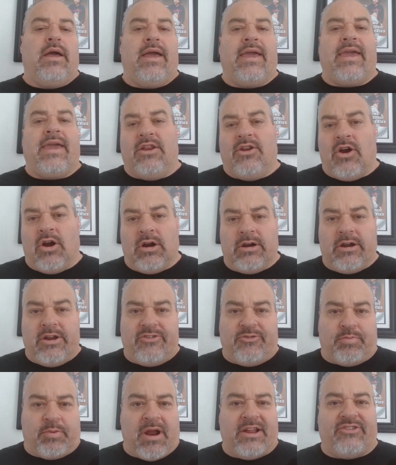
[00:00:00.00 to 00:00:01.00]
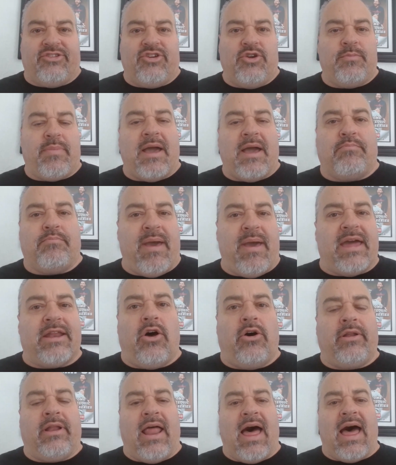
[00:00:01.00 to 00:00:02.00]
Hittin' Hard is brought to you by Bet
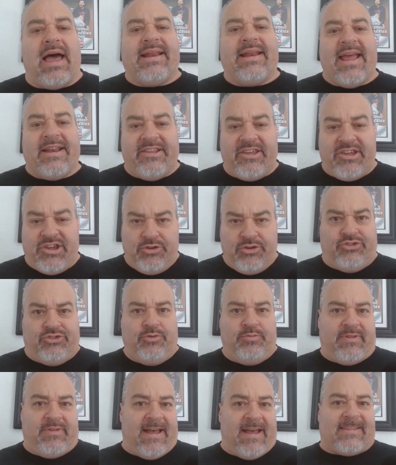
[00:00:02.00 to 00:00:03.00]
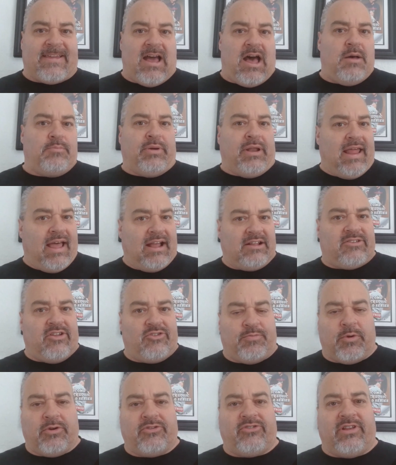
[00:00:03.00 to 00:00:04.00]
Online. Head to YouTube.com, put Locked On
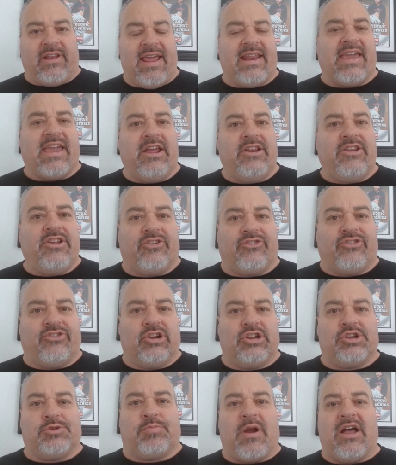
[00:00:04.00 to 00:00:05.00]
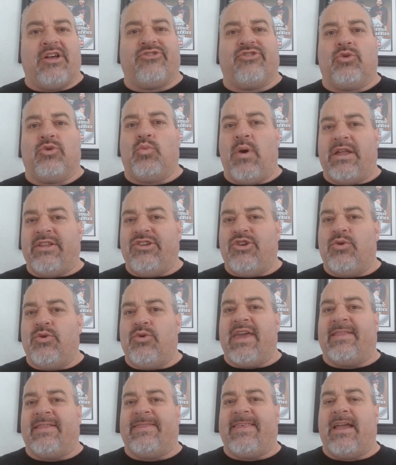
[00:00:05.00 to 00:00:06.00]
Sports Atlanta into your search browser. When you
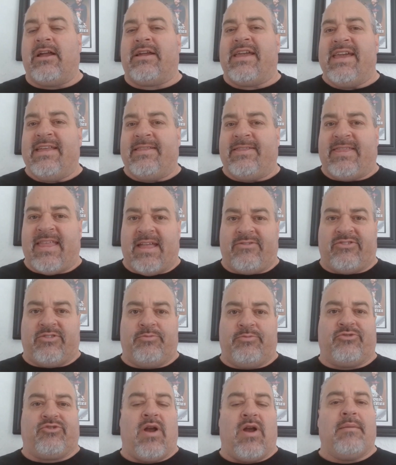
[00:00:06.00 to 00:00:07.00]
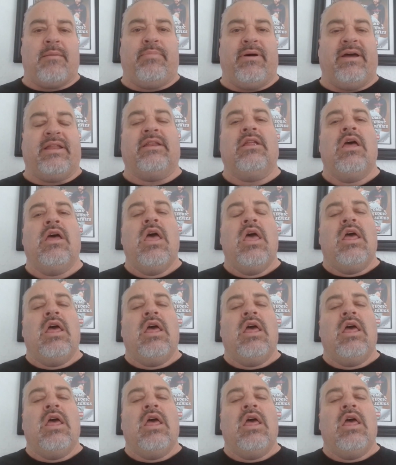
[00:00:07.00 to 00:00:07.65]
get there, hit that subscribe button.